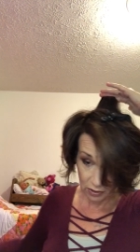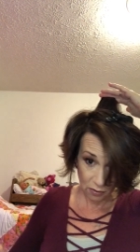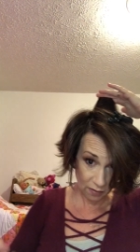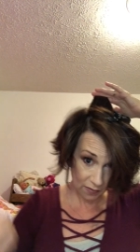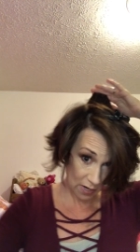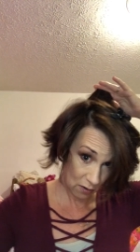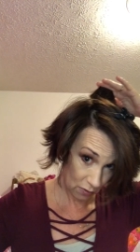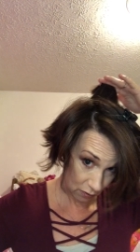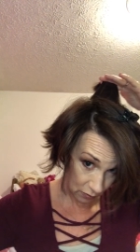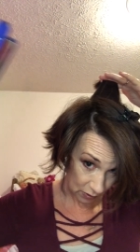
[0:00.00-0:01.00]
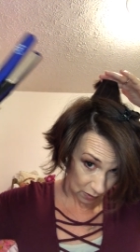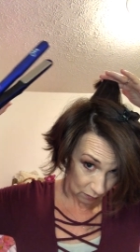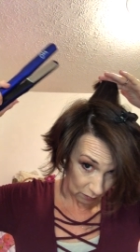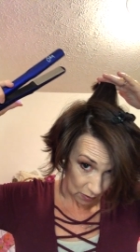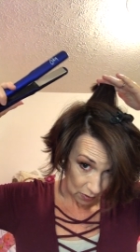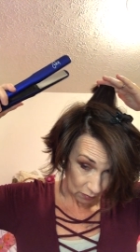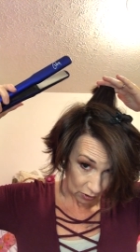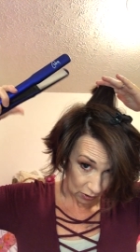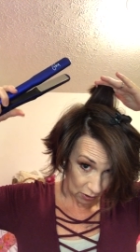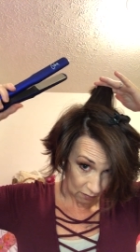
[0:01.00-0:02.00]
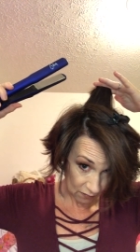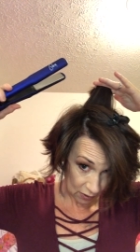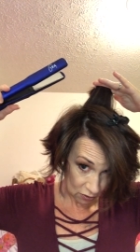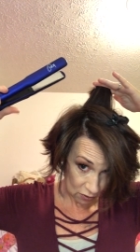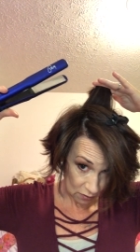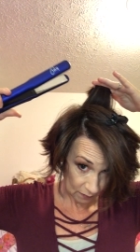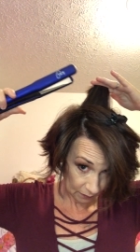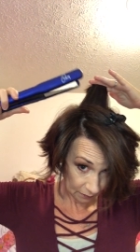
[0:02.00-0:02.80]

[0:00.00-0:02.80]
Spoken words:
own if I don't use it, which is a good feature.